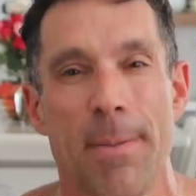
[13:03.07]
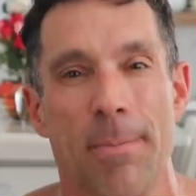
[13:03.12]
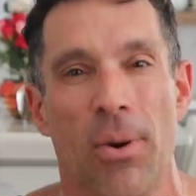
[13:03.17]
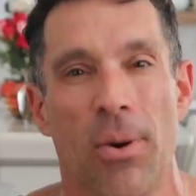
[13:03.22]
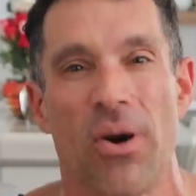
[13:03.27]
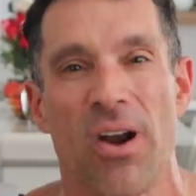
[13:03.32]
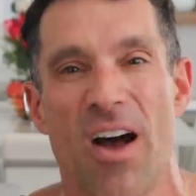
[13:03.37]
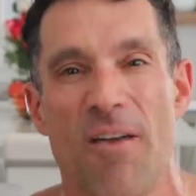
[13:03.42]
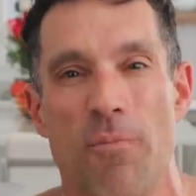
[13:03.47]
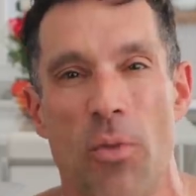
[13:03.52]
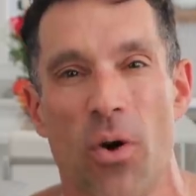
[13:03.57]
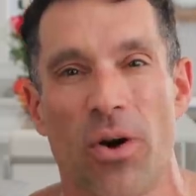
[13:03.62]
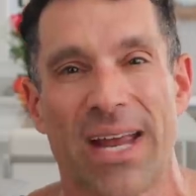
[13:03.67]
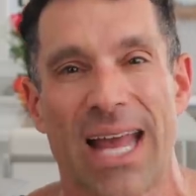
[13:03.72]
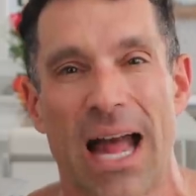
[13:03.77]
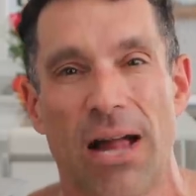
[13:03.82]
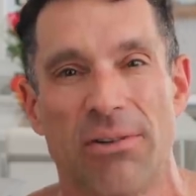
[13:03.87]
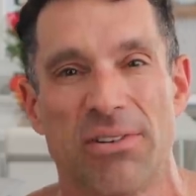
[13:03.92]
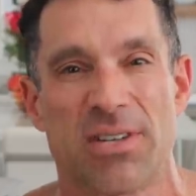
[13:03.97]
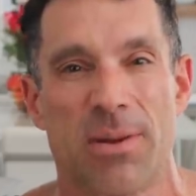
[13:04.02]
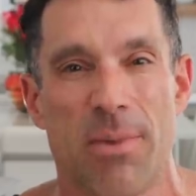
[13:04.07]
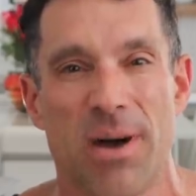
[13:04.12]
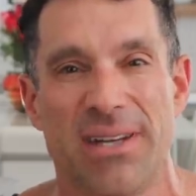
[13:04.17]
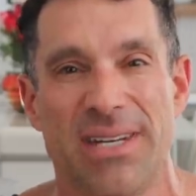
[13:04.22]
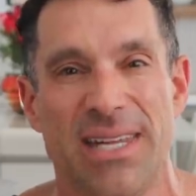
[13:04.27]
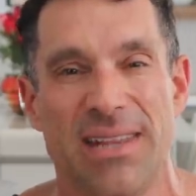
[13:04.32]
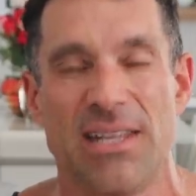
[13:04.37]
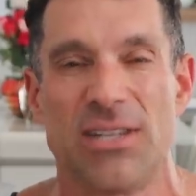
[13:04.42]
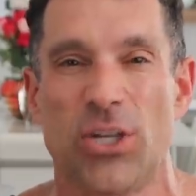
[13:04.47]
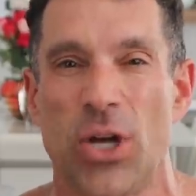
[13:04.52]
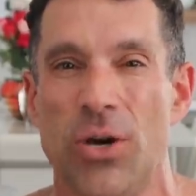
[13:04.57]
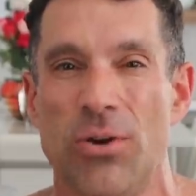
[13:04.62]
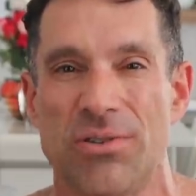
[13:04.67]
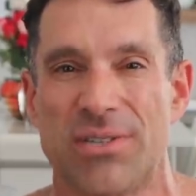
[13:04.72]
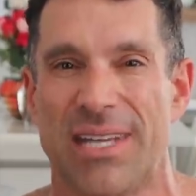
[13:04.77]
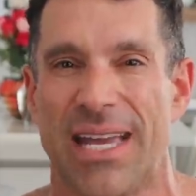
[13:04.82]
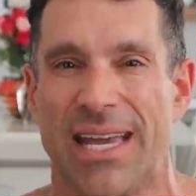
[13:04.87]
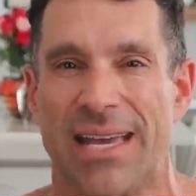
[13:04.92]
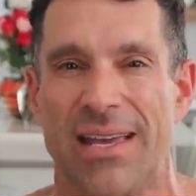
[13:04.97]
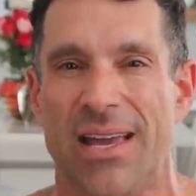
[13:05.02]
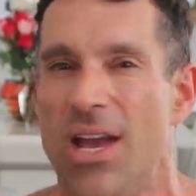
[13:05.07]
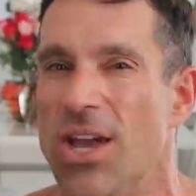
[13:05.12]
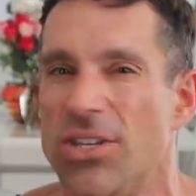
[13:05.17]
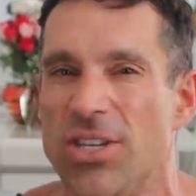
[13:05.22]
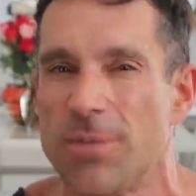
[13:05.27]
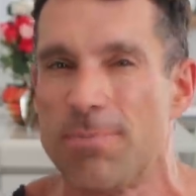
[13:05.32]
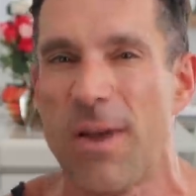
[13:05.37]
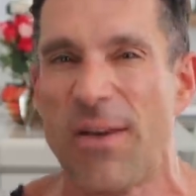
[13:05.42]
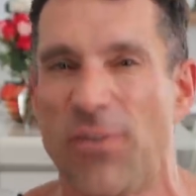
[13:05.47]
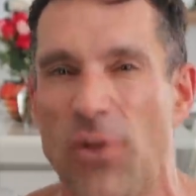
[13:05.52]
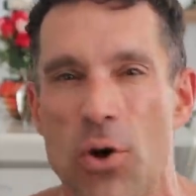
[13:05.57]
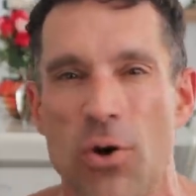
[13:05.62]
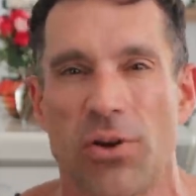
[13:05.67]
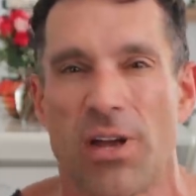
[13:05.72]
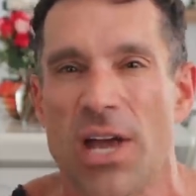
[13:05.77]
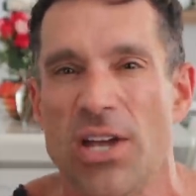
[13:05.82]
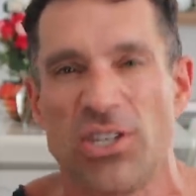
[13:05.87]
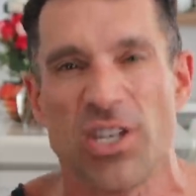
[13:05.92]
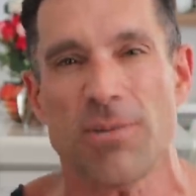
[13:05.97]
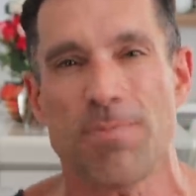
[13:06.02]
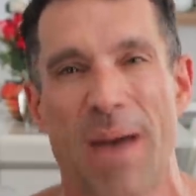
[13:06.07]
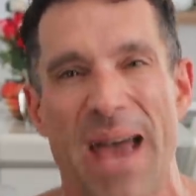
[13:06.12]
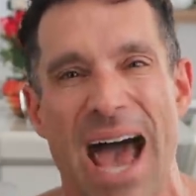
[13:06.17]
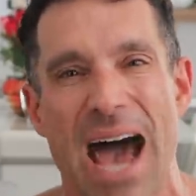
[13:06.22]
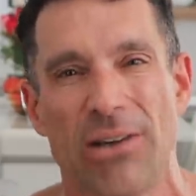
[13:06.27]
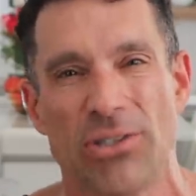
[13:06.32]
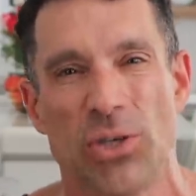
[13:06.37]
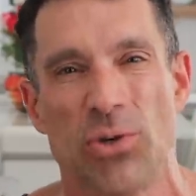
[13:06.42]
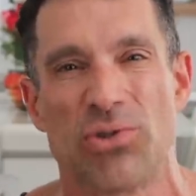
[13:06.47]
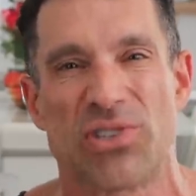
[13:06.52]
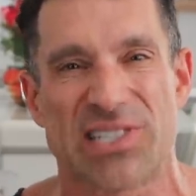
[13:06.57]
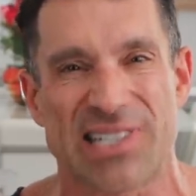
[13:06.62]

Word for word: might burn off more calories on Monday than Tuesday. Just by fluke, just by how you